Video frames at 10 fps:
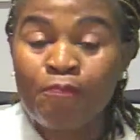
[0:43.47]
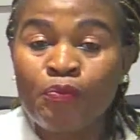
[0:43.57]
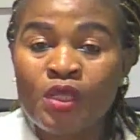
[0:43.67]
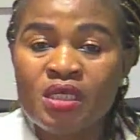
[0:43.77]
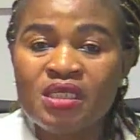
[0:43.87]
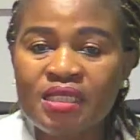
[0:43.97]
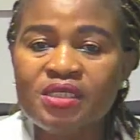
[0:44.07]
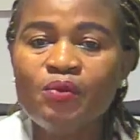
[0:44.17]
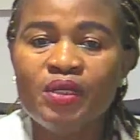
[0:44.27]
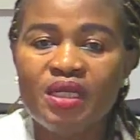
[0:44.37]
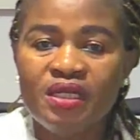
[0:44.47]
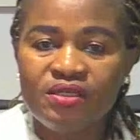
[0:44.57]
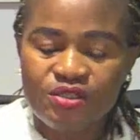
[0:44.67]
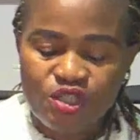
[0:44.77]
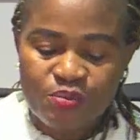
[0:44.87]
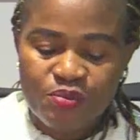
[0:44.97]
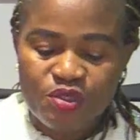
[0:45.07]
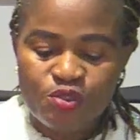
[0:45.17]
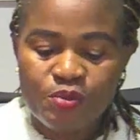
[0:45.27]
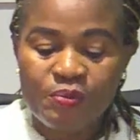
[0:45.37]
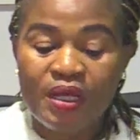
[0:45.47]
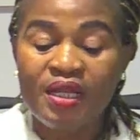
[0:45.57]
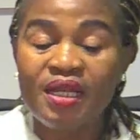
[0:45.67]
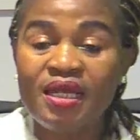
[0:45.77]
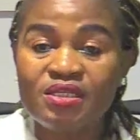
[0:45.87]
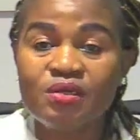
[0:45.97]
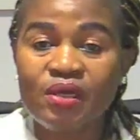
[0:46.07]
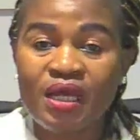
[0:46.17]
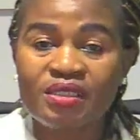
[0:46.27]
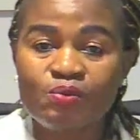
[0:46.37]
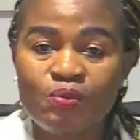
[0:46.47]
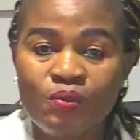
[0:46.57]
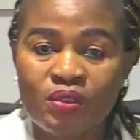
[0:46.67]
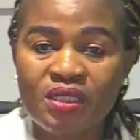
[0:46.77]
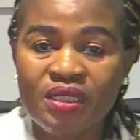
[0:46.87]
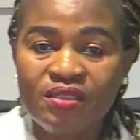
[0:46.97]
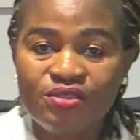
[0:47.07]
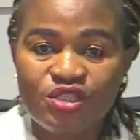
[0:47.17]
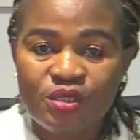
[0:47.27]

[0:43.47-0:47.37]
Starting with leadership newspaper, let's look at what leadership